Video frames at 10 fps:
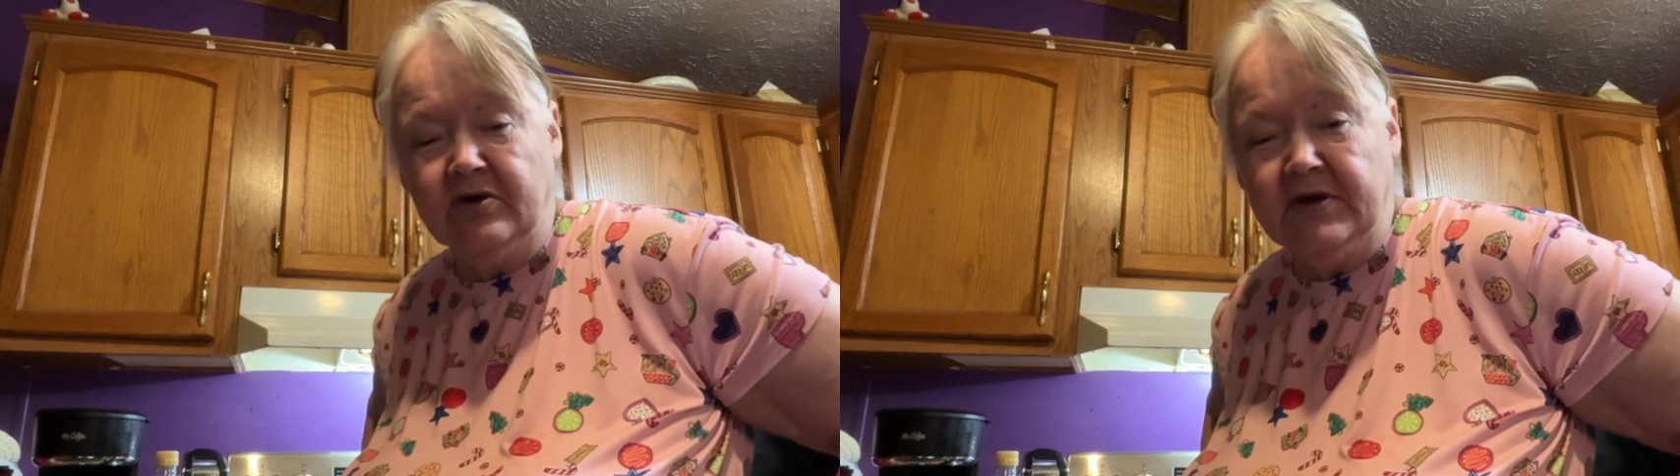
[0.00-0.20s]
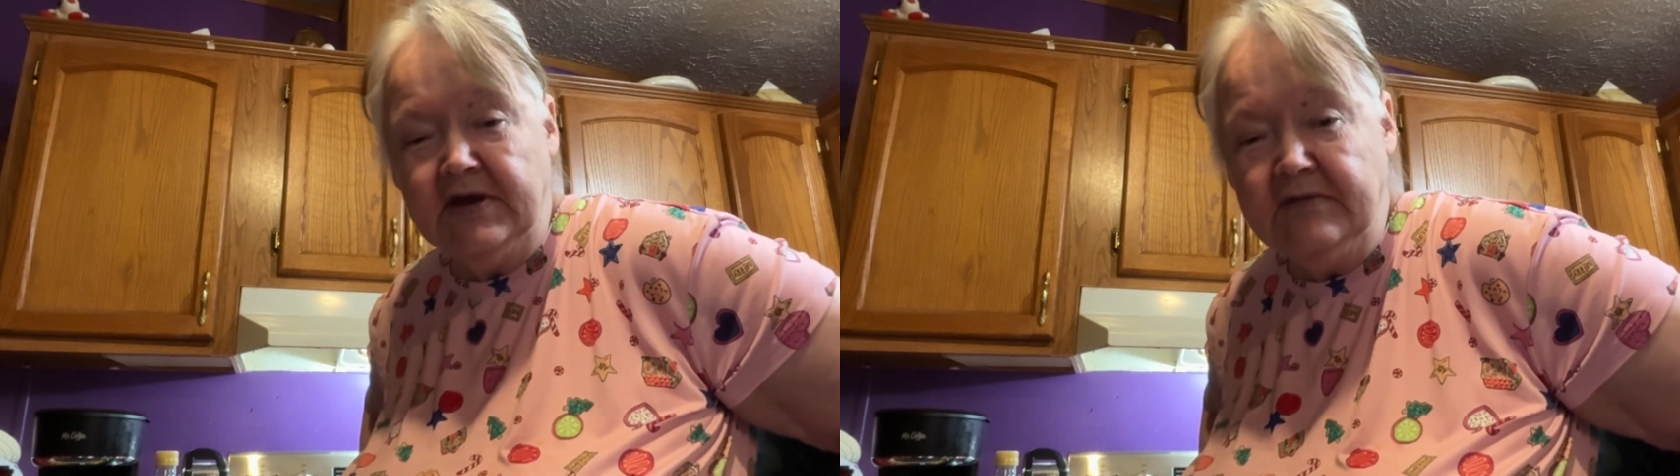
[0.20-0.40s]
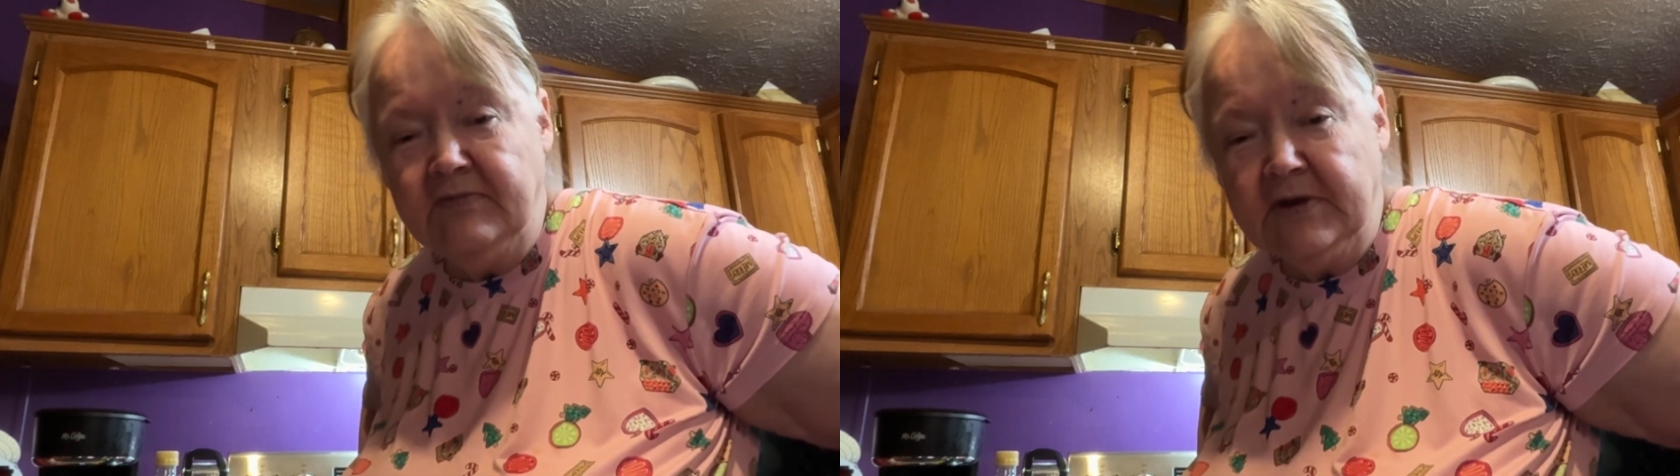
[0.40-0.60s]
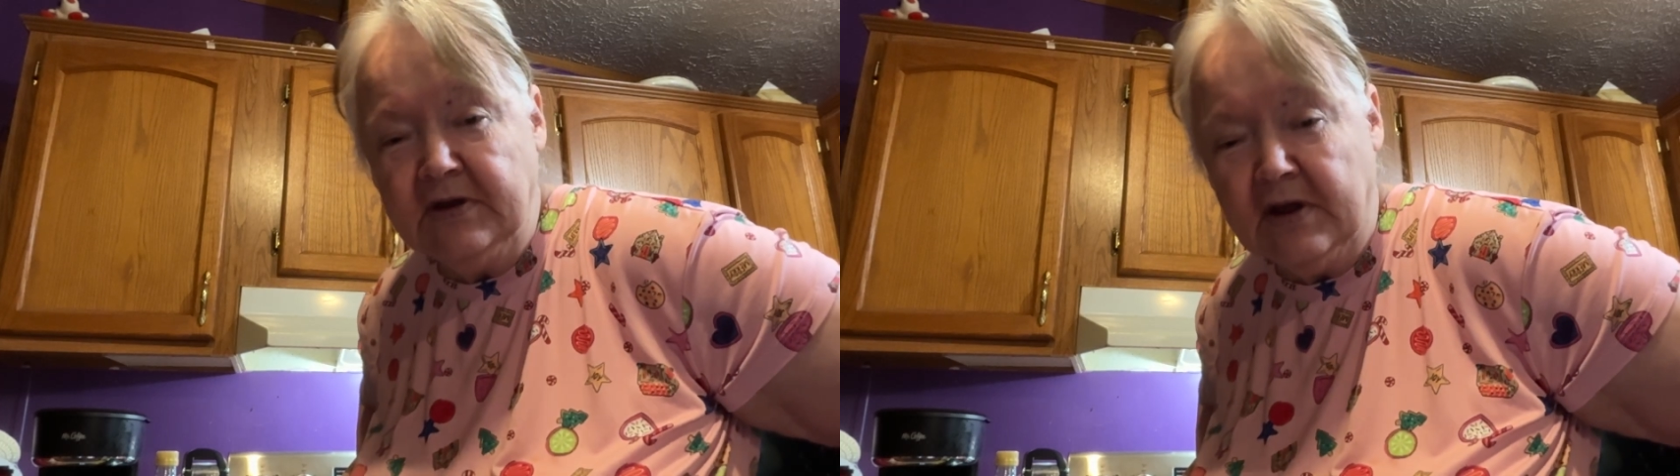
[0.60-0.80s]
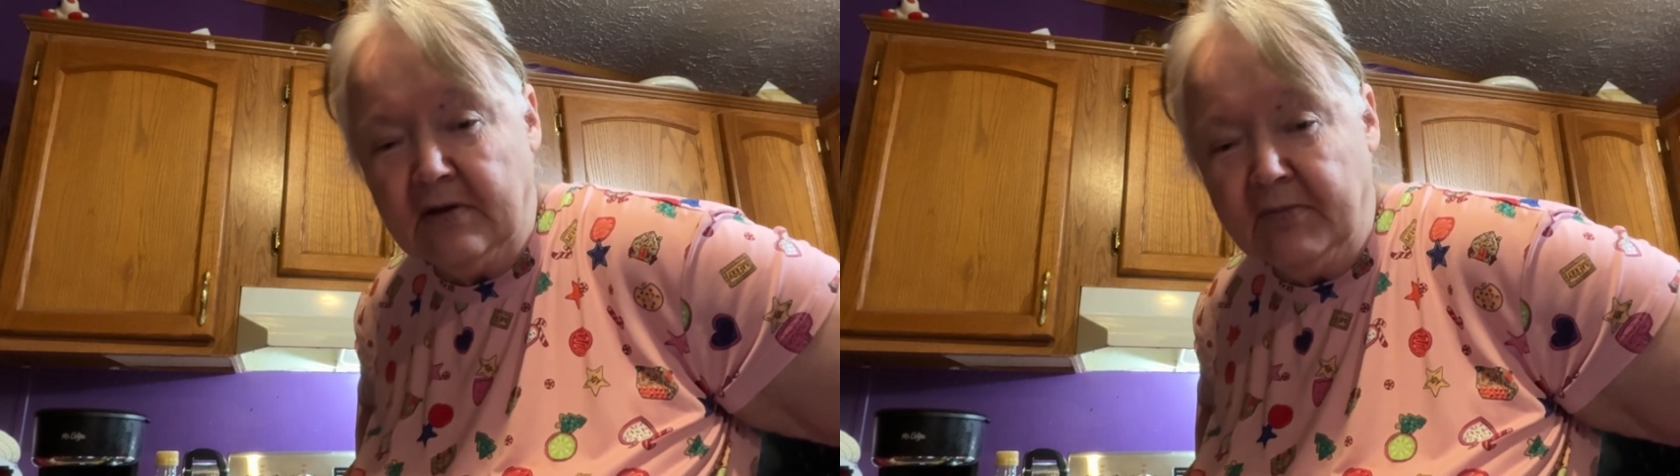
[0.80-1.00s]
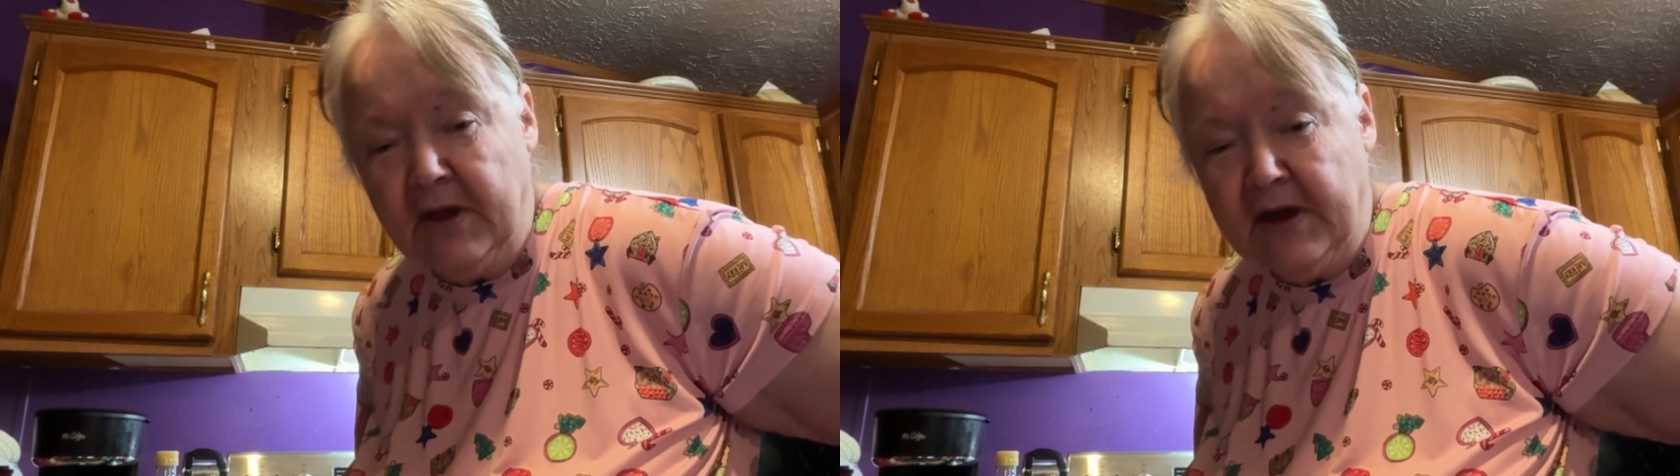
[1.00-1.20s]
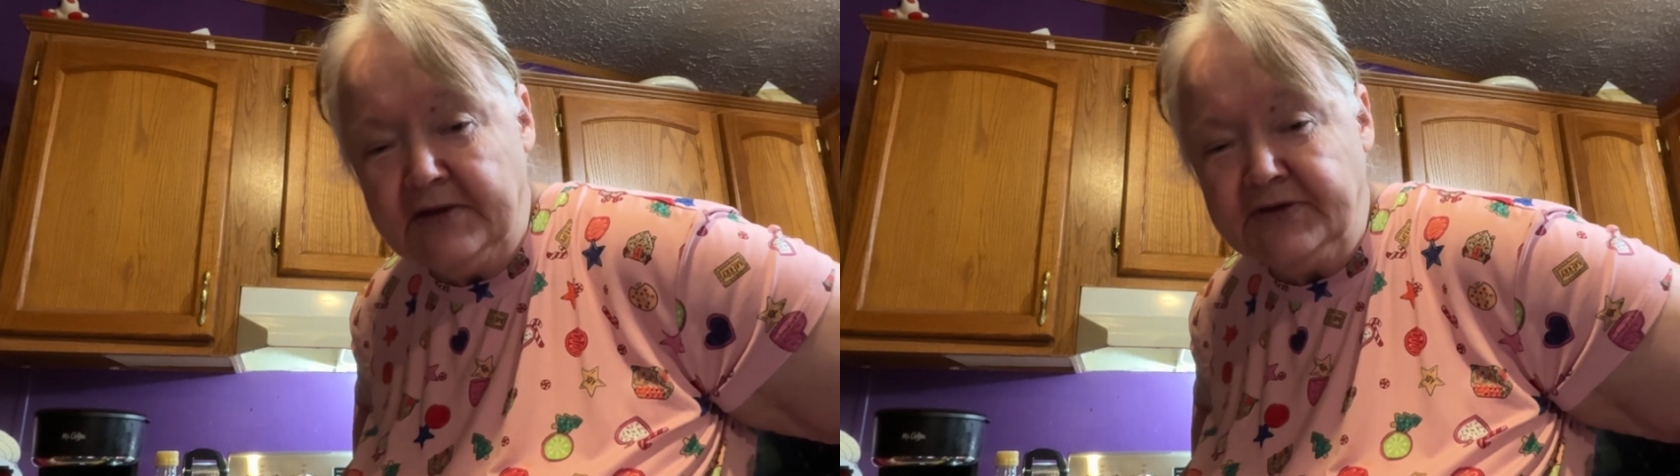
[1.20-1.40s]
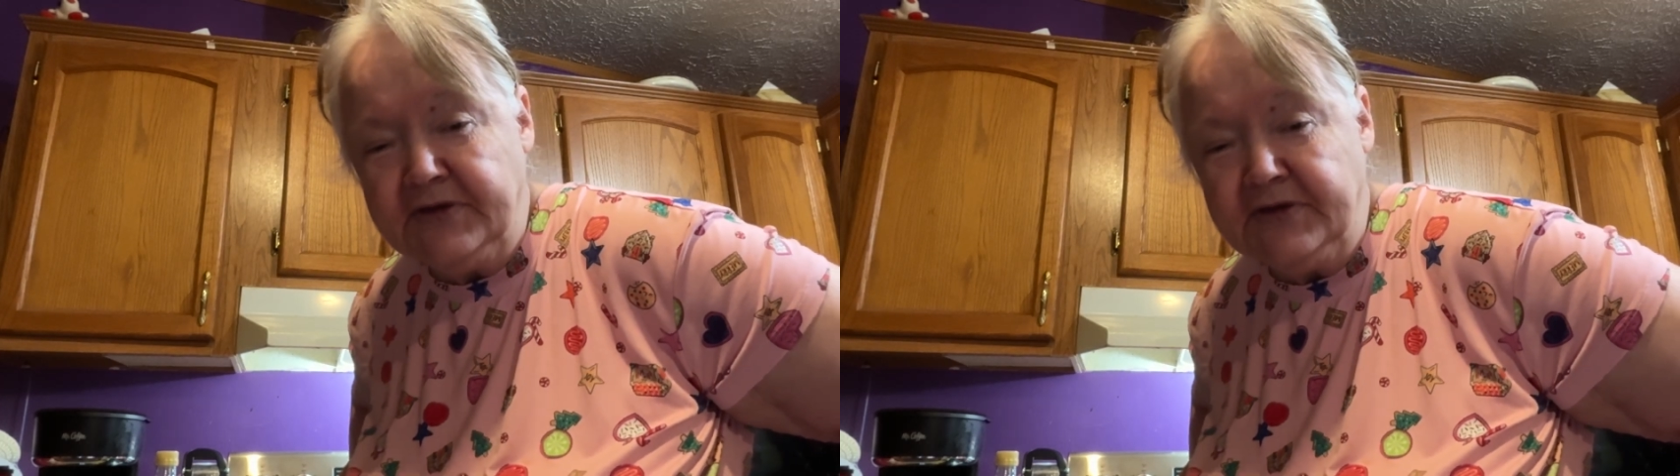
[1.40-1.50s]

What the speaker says: evening and a blessed